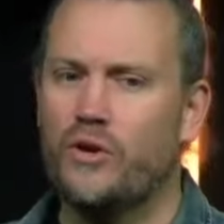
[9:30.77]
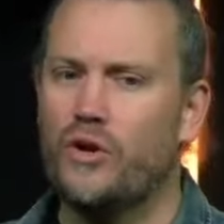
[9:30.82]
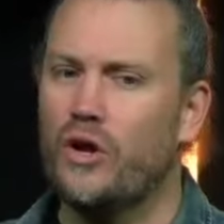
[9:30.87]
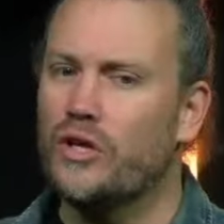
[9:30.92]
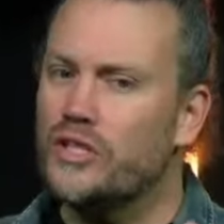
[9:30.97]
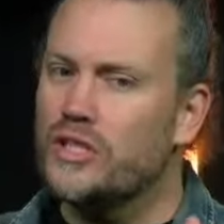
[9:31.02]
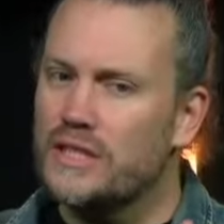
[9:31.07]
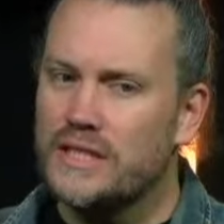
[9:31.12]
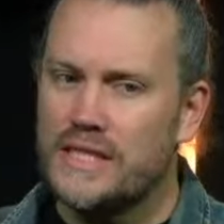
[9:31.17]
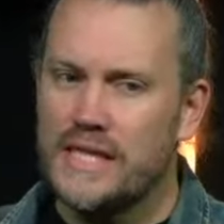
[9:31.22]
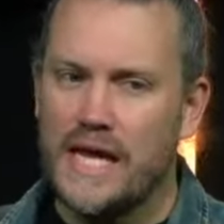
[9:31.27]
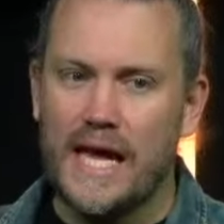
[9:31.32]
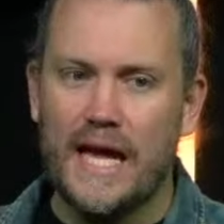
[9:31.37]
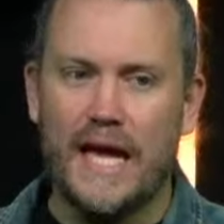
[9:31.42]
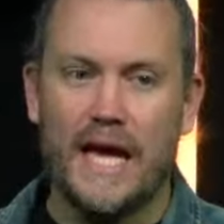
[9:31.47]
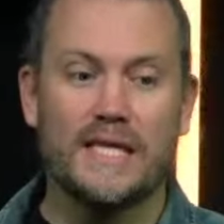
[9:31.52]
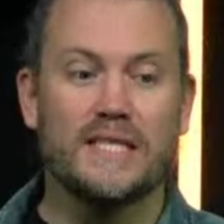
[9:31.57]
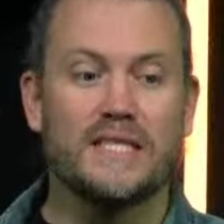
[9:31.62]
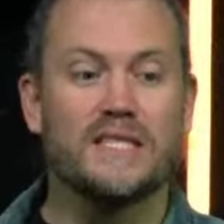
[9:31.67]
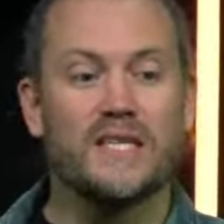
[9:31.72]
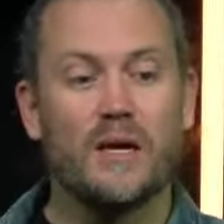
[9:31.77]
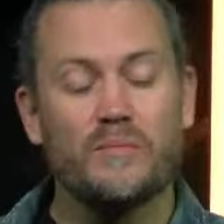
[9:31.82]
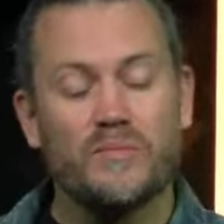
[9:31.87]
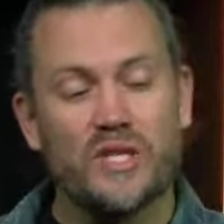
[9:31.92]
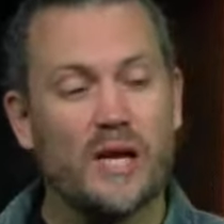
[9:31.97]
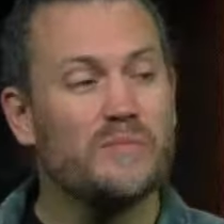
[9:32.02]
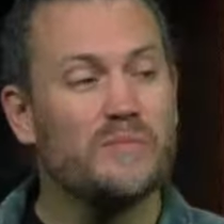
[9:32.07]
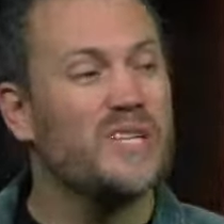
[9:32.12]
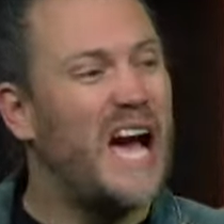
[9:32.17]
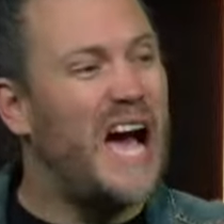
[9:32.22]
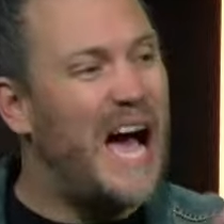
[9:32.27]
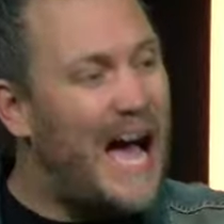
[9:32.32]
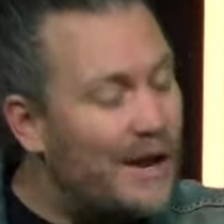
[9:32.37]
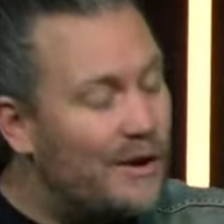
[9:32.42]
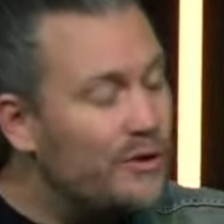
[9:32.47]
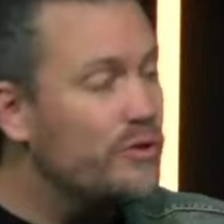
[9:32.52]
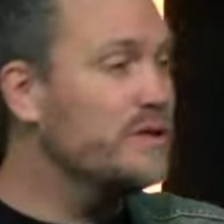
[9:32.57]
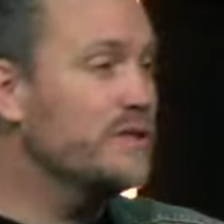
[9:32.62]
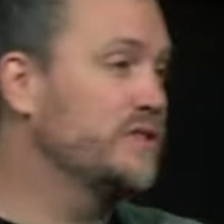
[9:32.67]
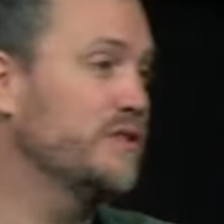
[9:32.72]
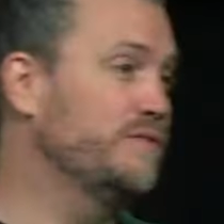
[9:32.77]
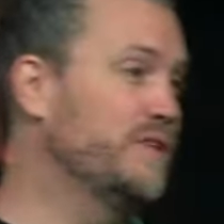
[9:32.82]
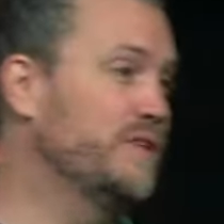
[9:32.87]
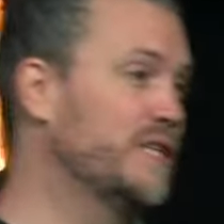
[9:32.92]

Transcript: for not just decades, sometimes hundreds